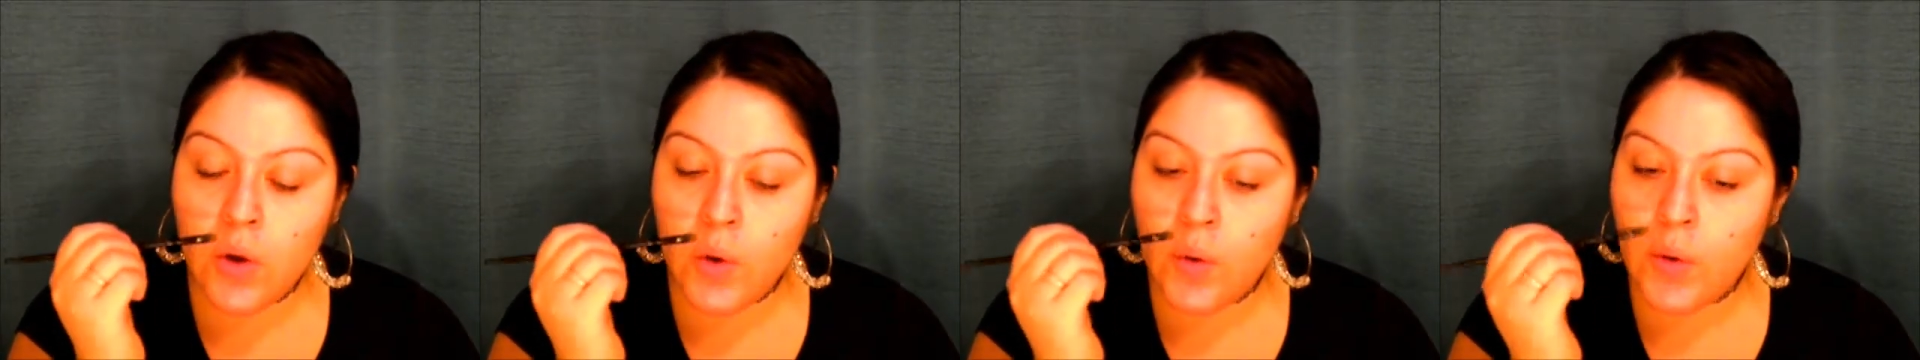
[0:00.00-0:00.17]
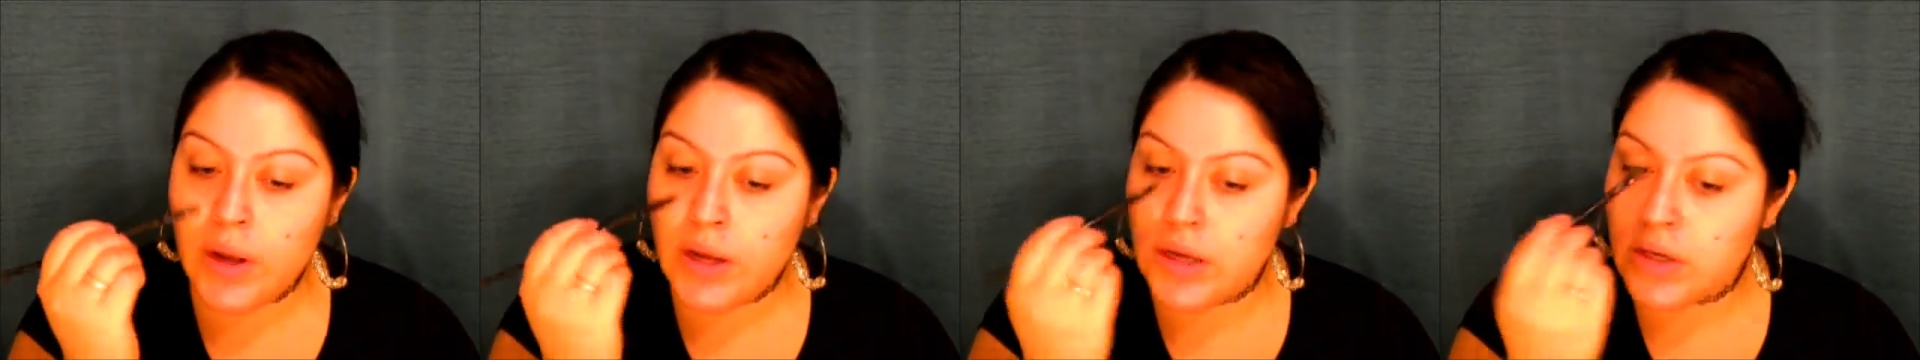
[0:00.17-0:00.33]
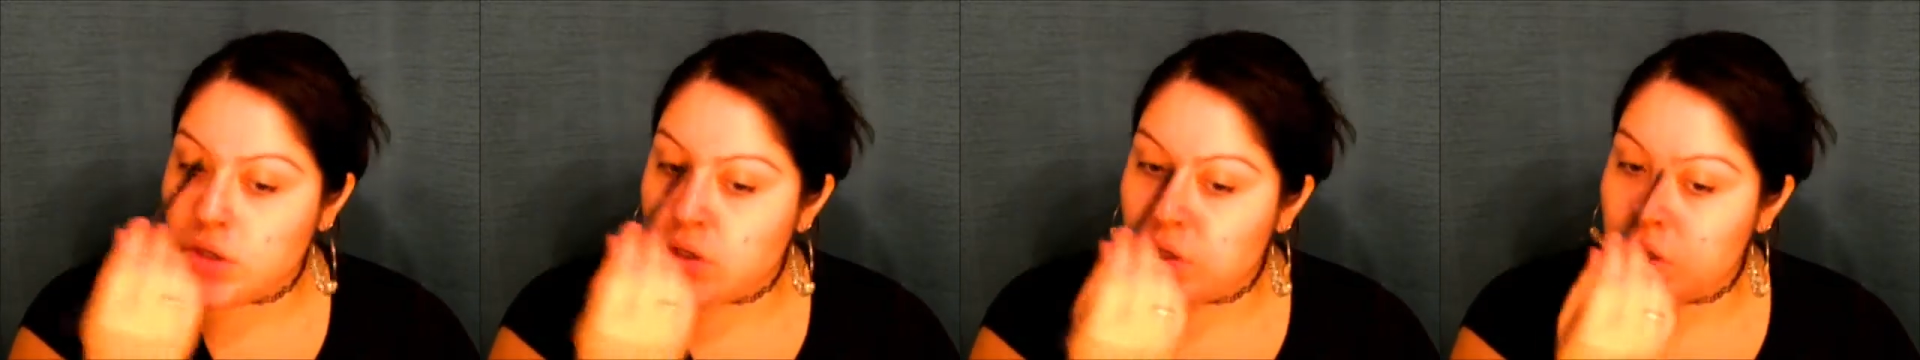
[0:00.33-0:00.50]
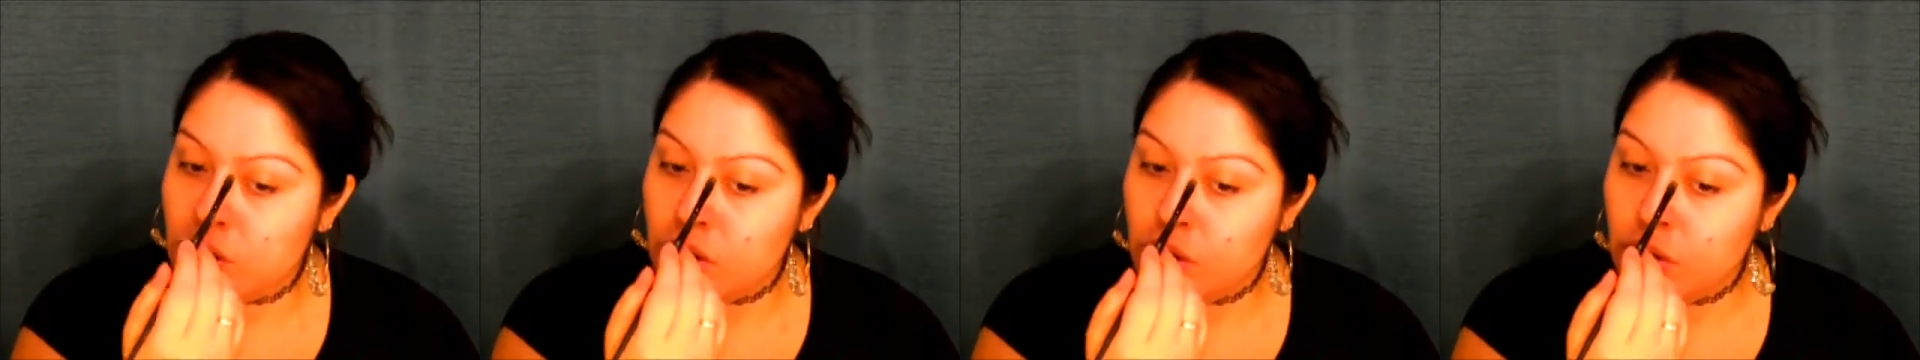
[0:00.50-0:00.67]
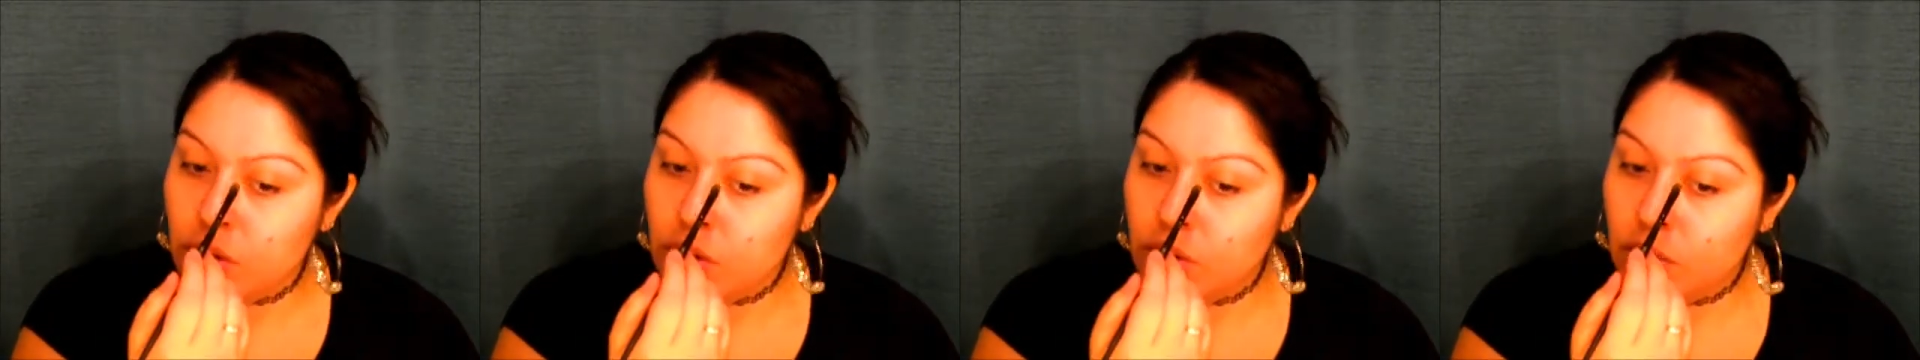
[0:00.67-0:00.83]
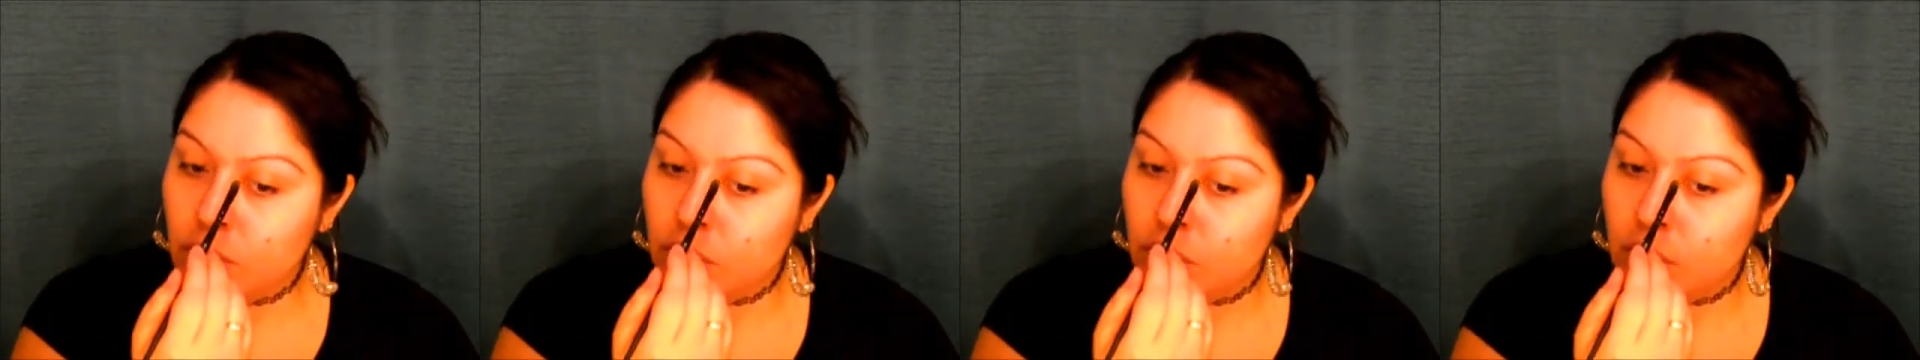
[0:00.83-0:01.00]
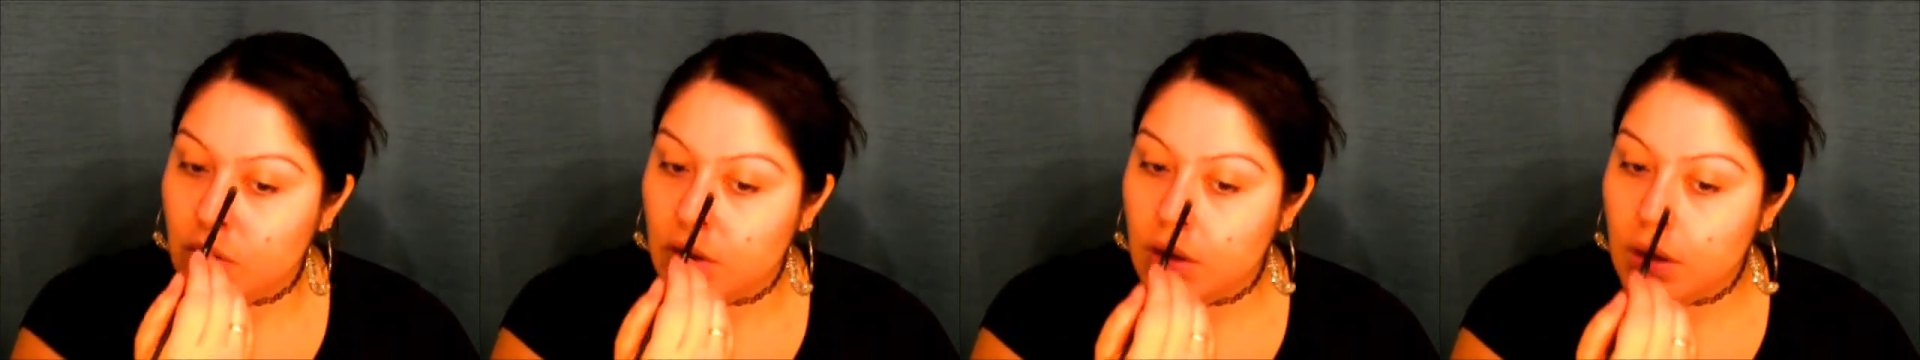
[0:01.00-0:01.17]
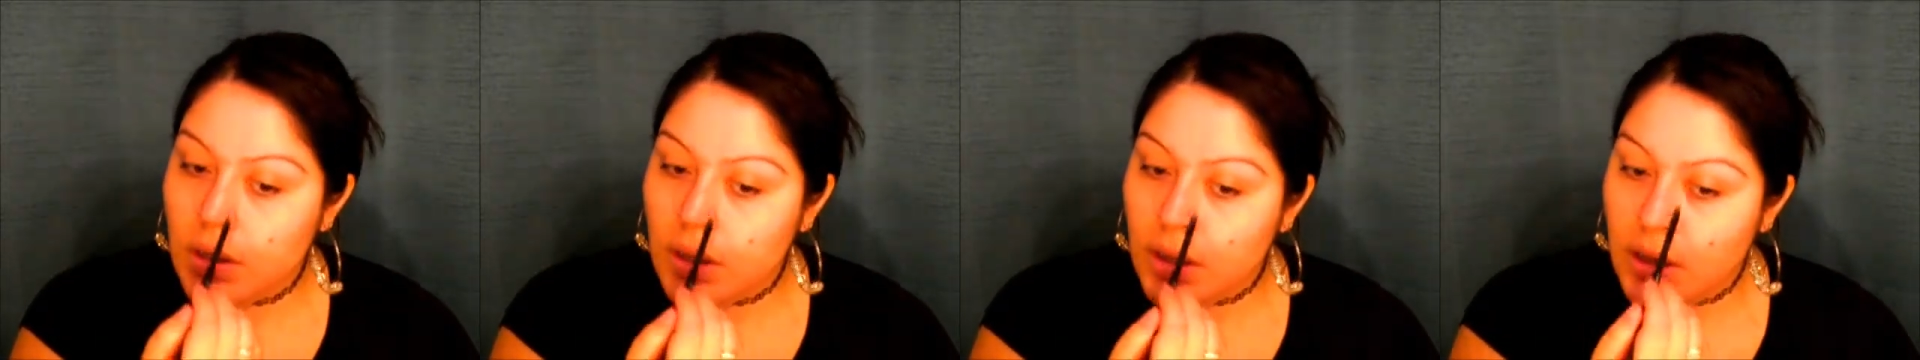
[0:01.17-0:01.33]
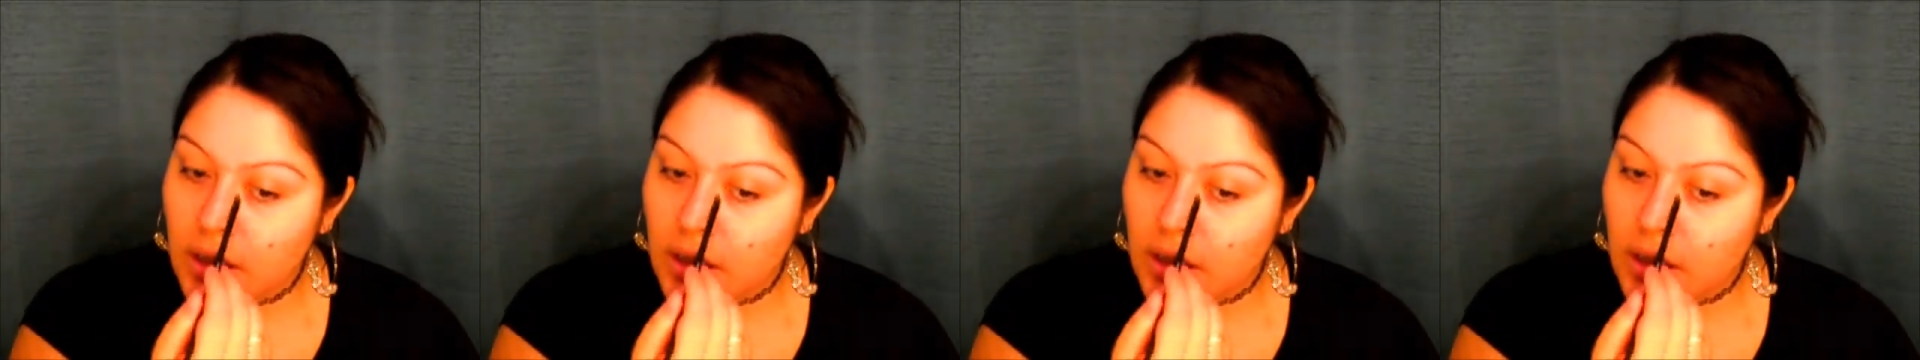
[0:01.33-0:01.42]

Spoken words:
going to